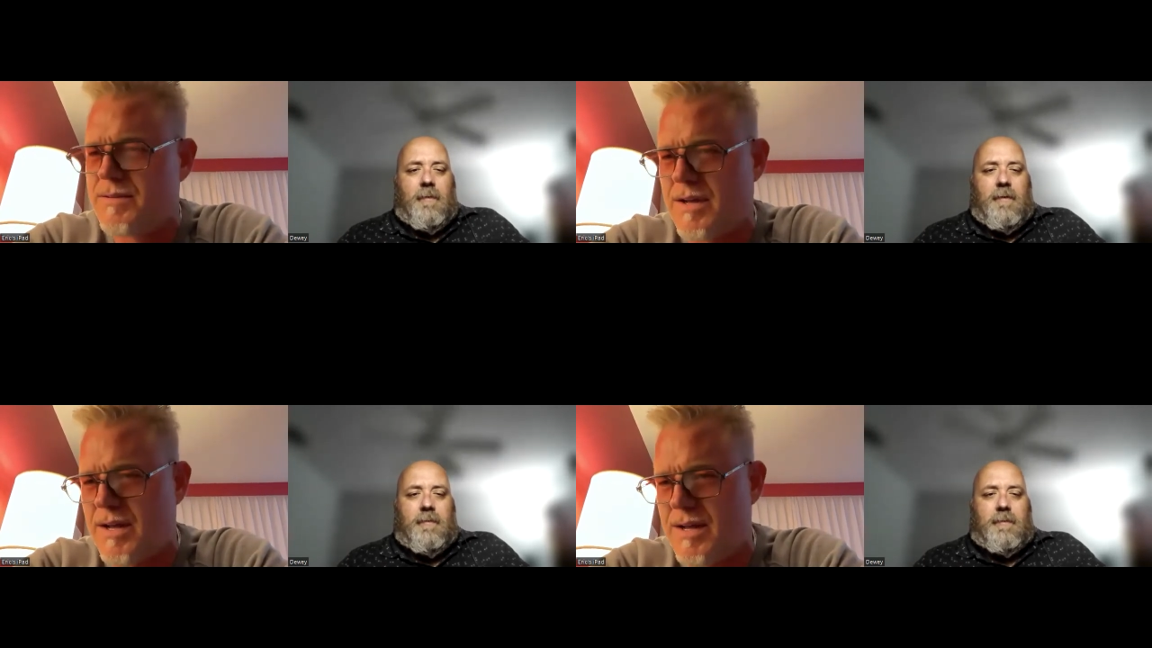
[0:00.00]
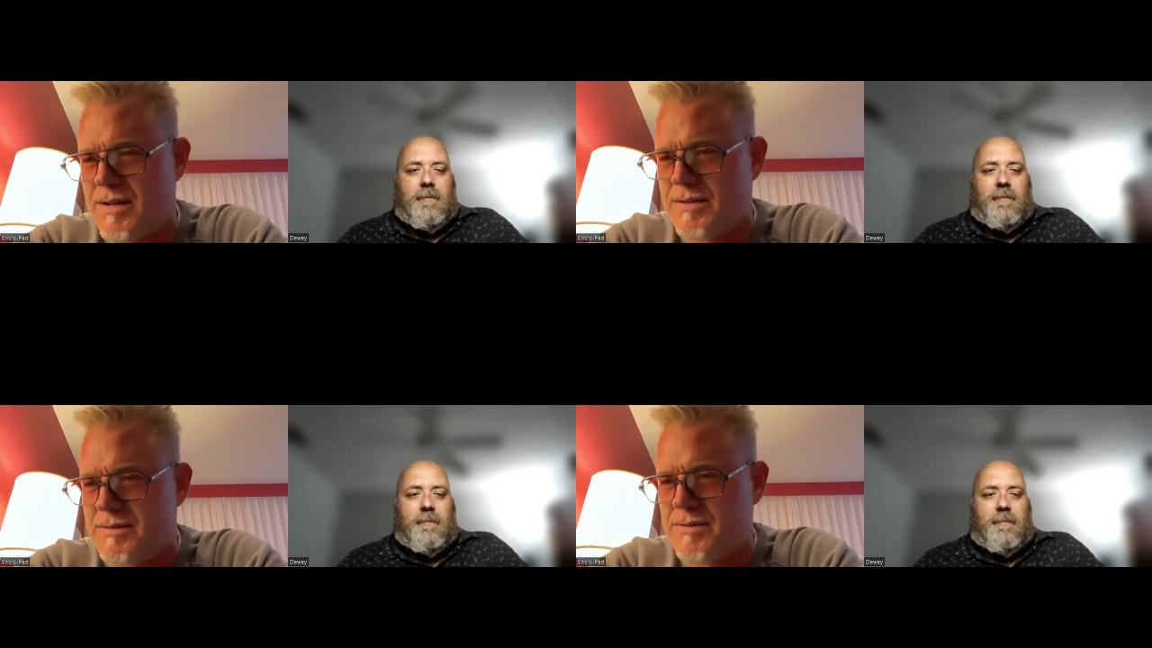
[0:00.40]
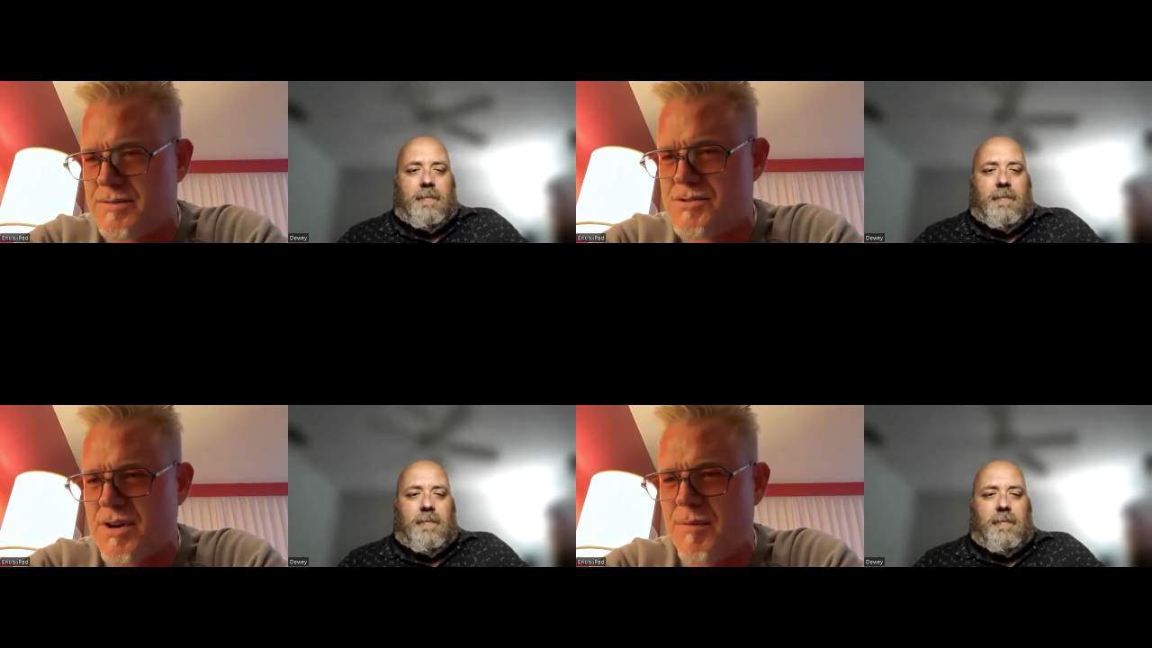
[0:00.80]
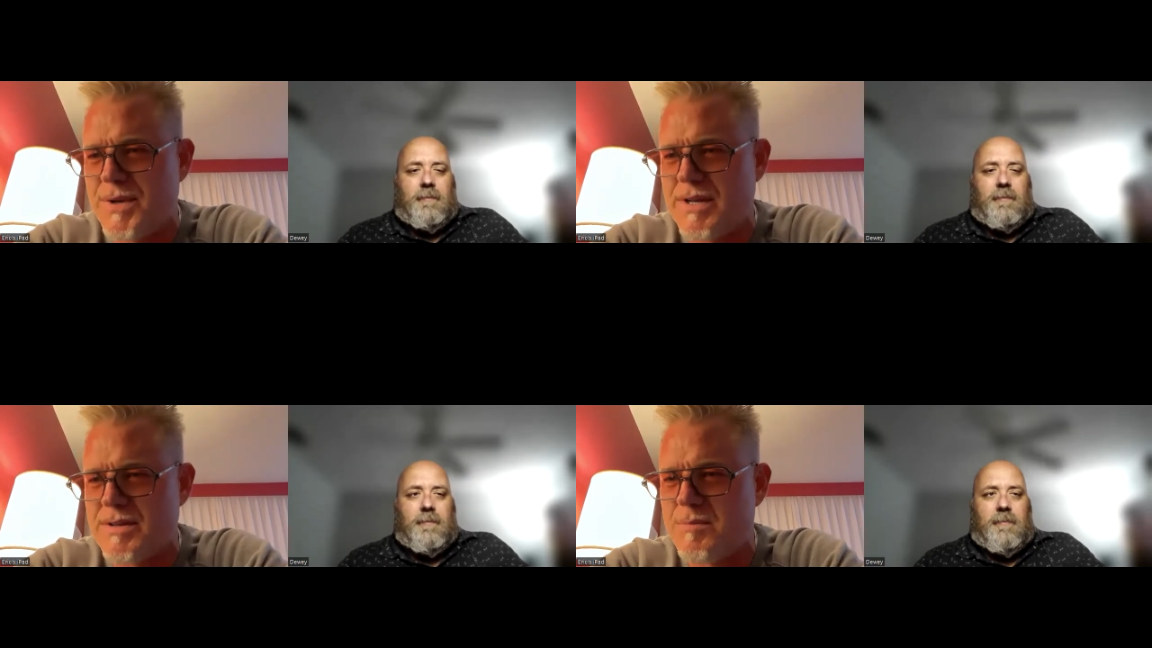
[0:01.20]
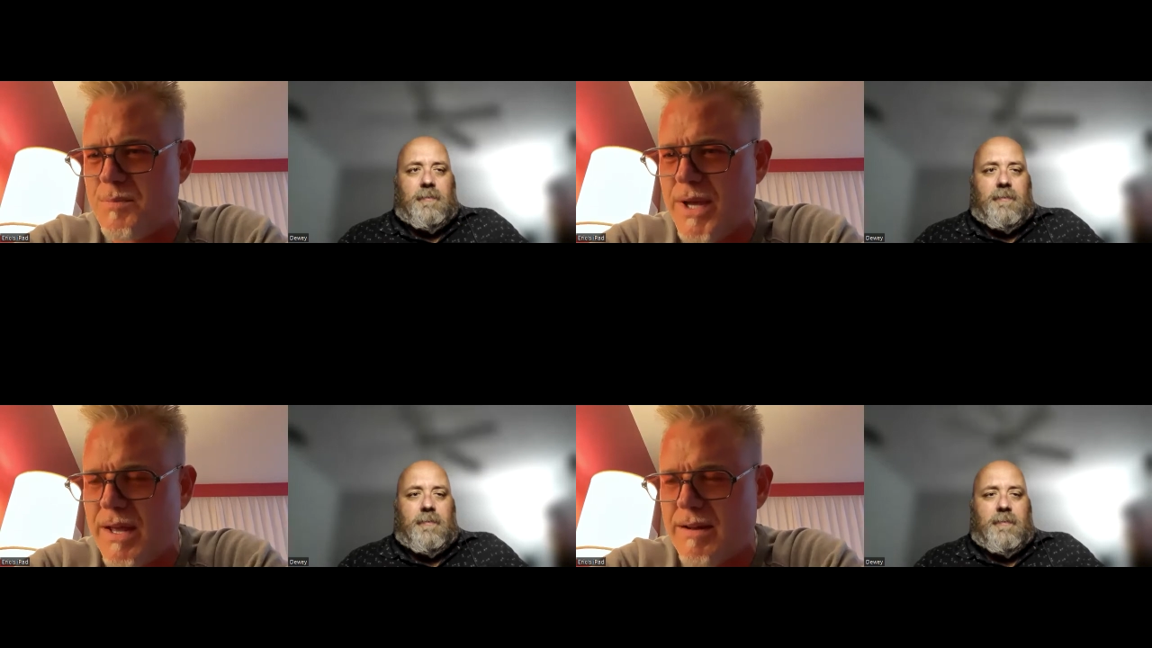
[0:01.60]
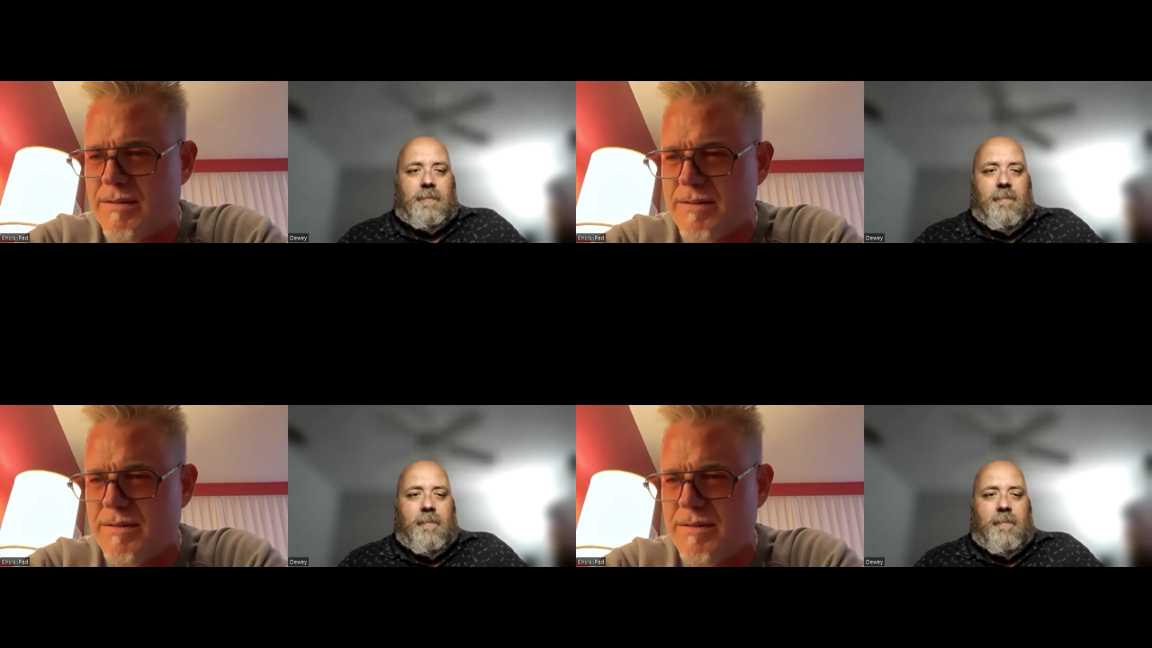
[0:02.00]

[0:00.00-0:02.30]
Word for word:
Speaker 1: uh, chomping at the bit